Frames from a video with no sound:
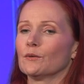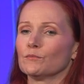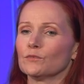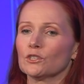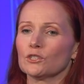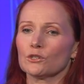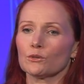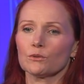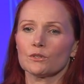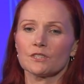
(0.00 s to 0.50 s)
to
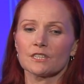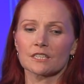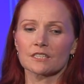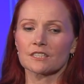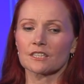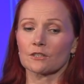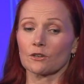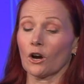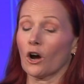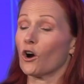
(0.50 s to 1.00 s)
do with things
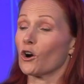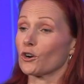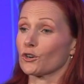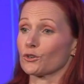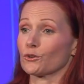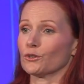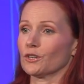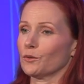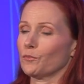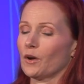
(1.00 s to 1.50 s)
like
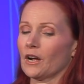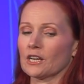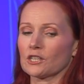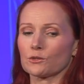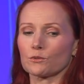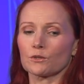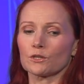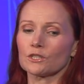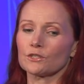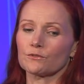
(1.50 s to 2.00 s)
hard-coded
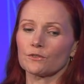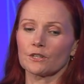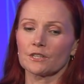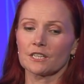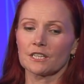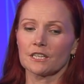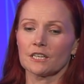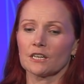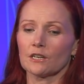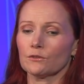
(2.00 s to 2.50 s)
passwords,
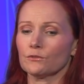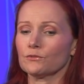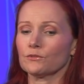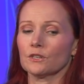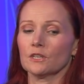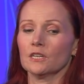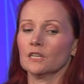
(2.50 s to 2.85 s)
funnily enough,